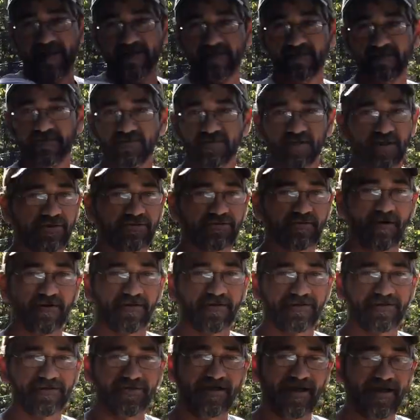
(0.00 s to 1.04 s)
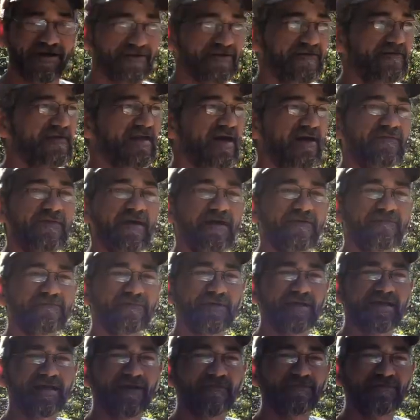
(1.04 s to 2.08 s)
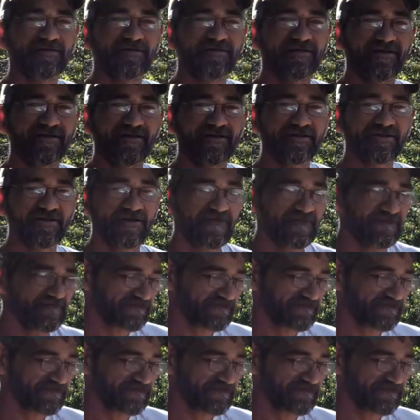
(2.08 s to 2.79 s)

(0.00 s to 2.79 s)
it. Just throw it on the ground. I've had it for a couple of years,